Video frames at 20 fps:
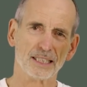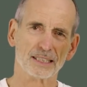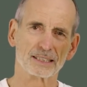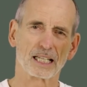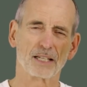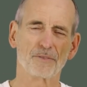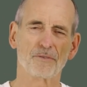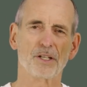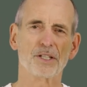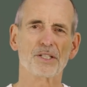
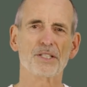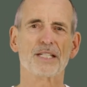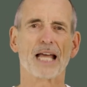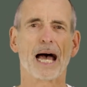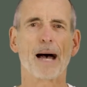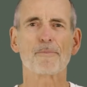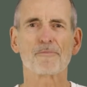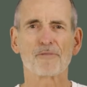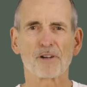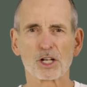Then the
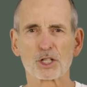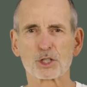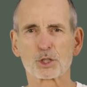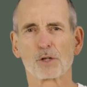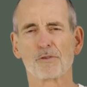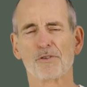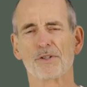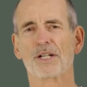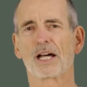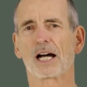waste
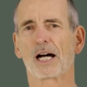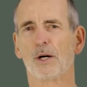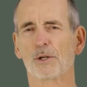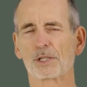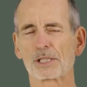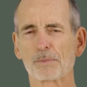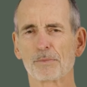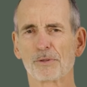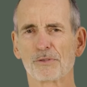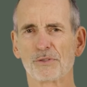products are
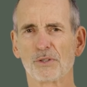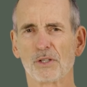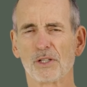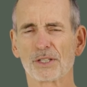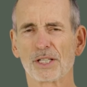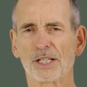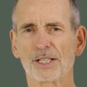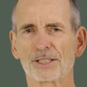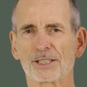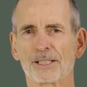effectively
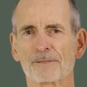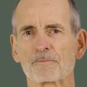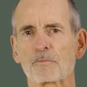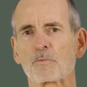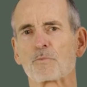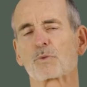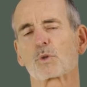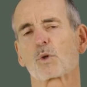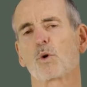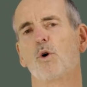
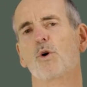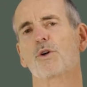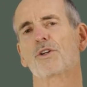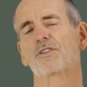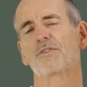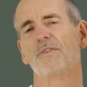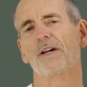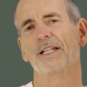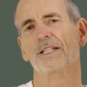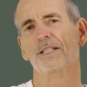transported
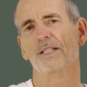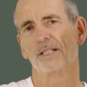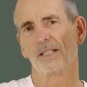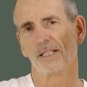outwards.